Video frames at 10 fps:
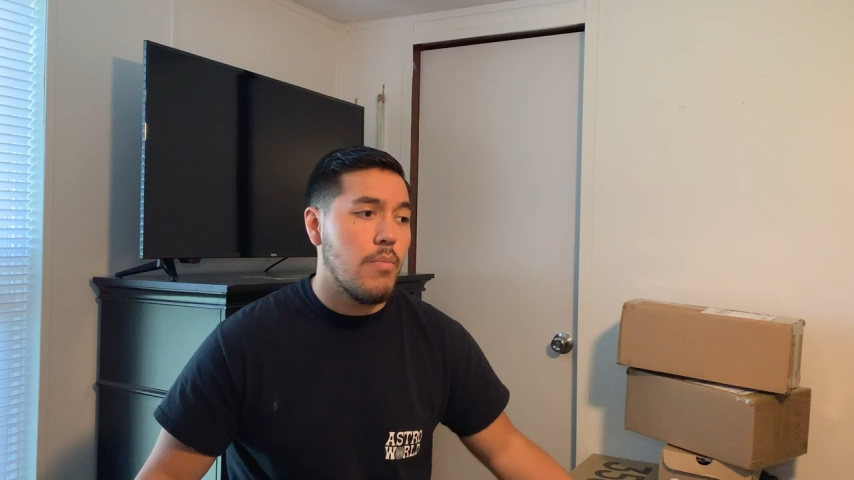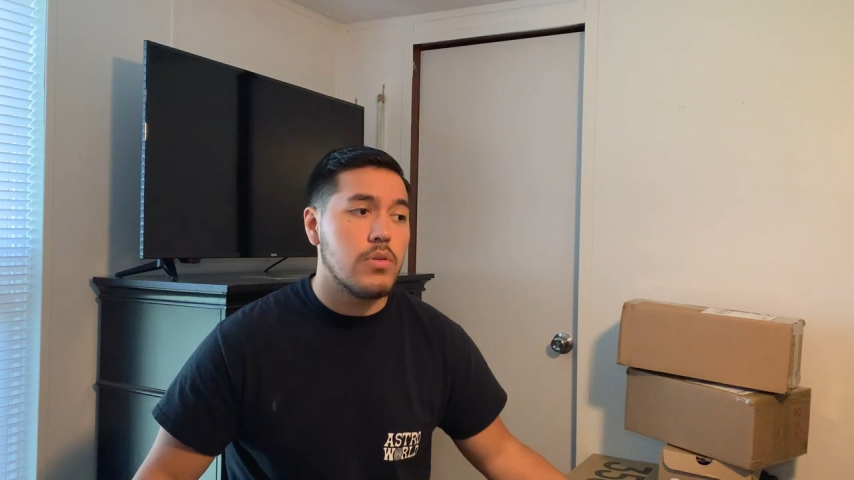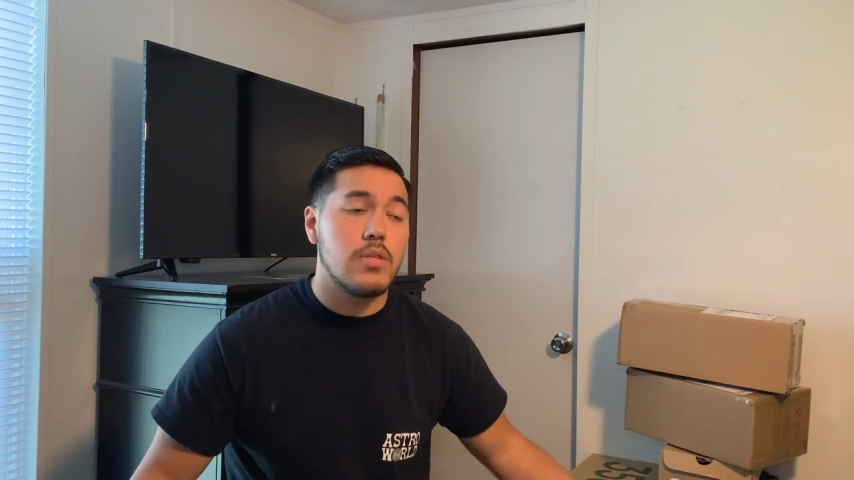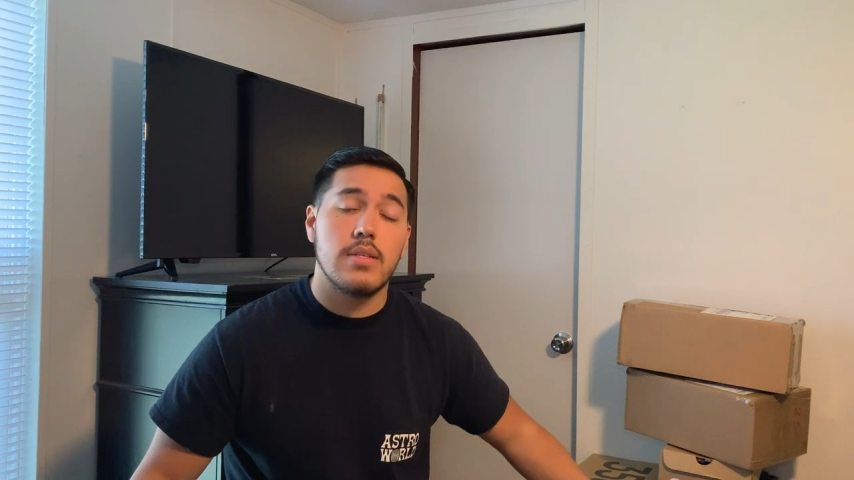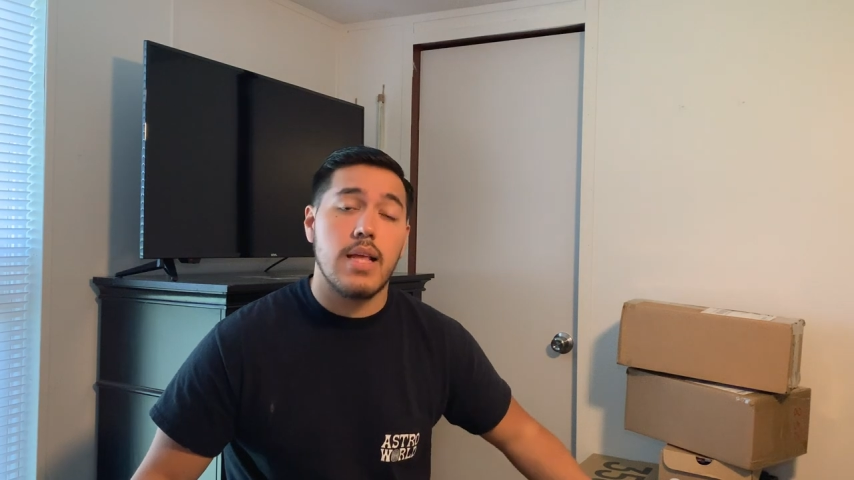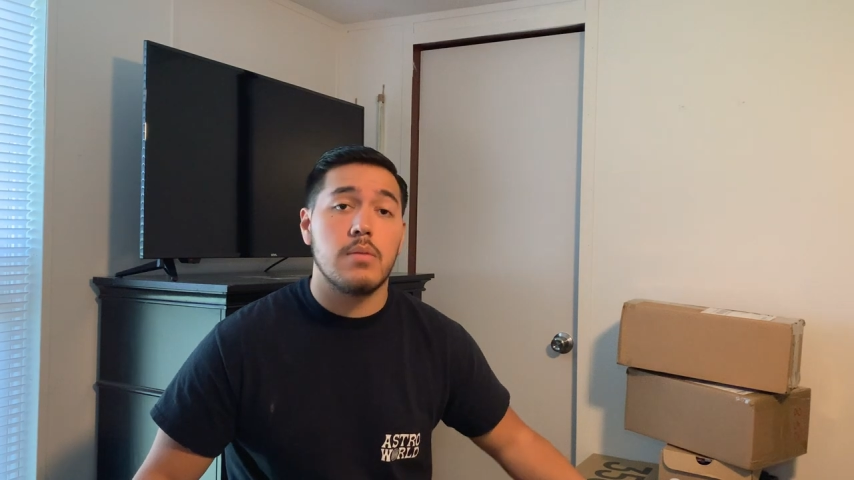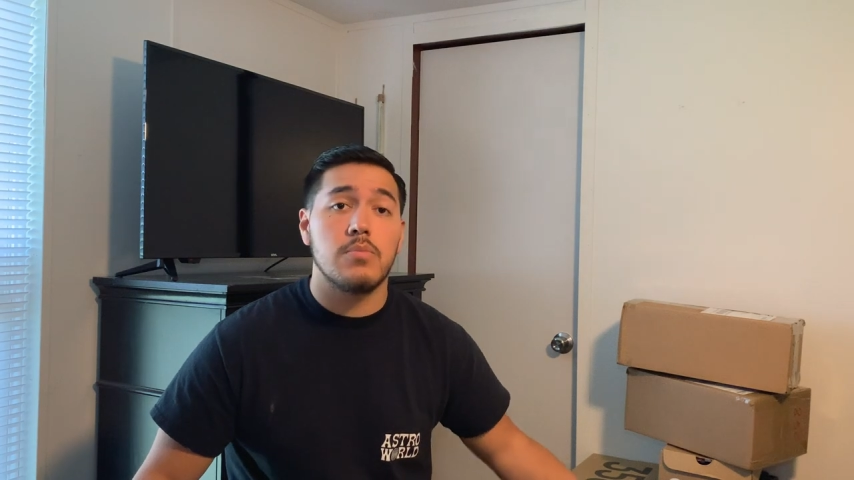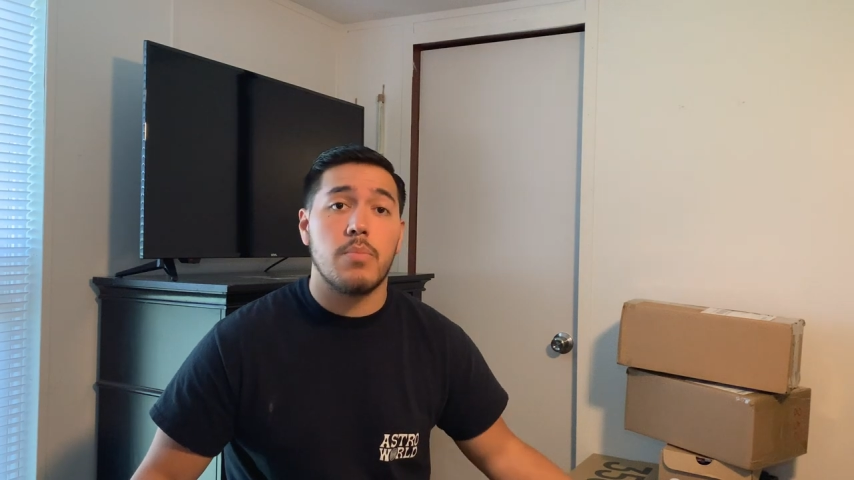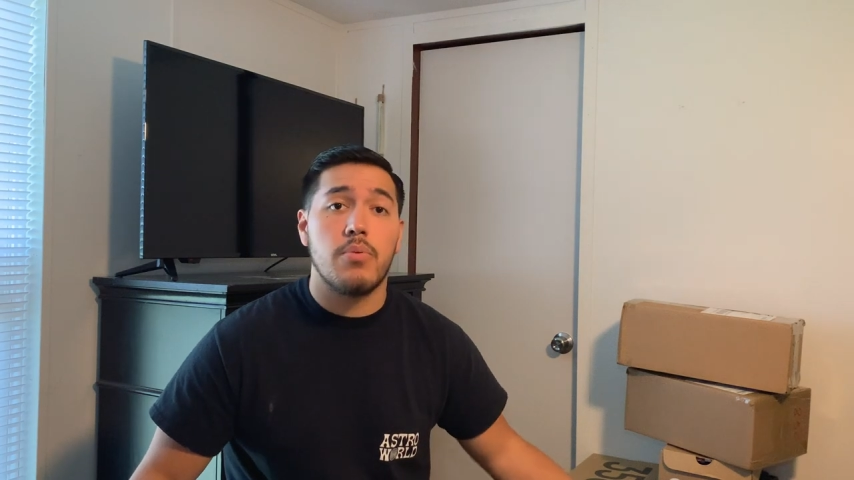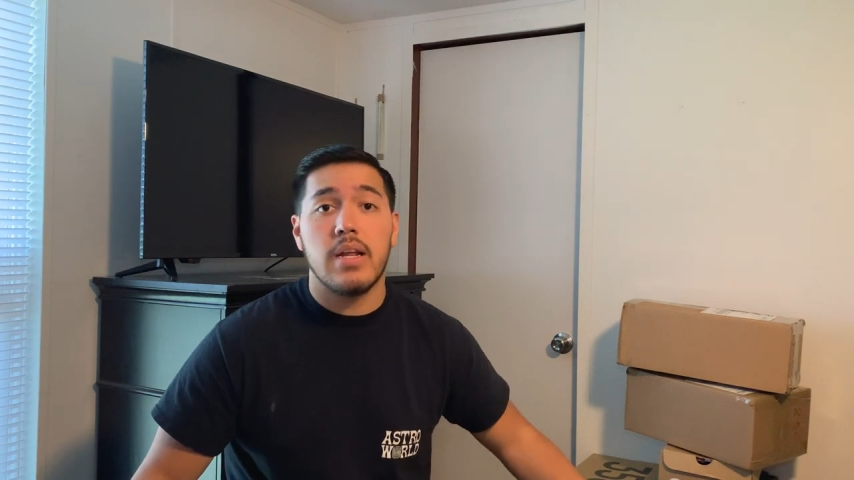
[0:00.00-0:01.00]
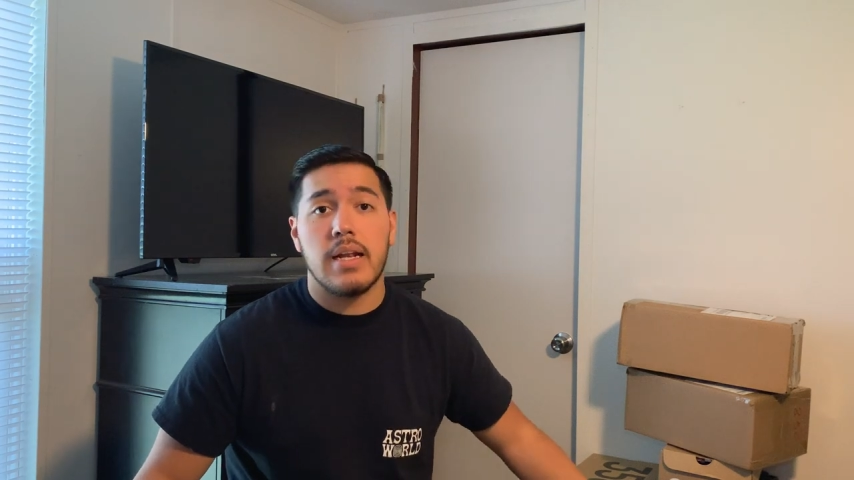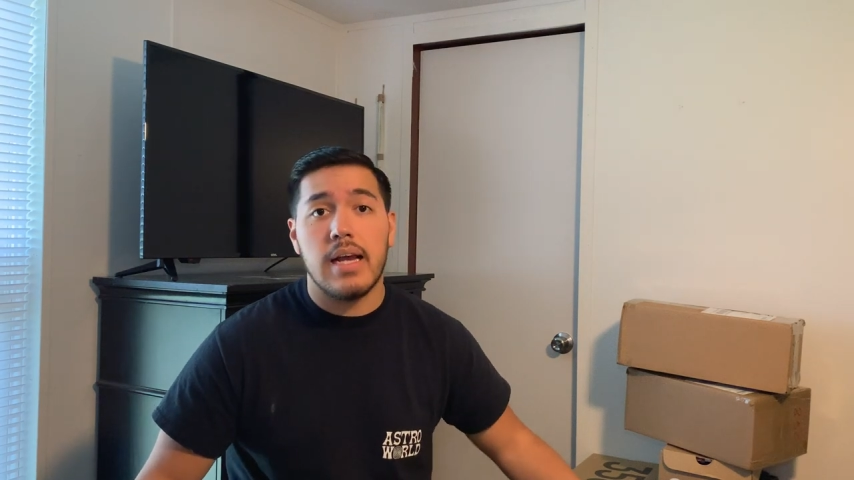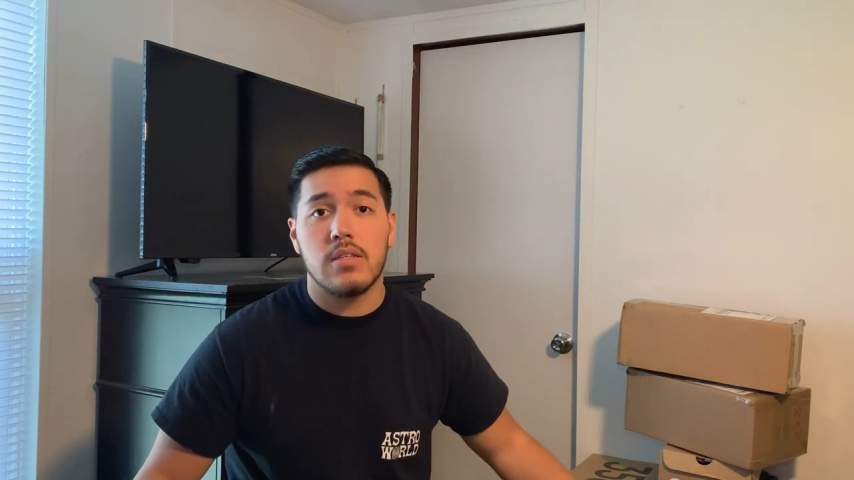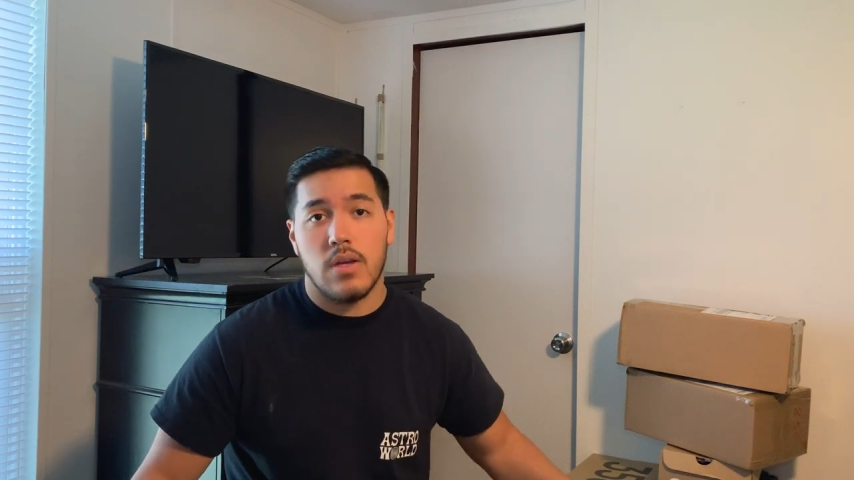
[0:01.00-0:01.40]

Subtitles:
most of these items are pretty nice,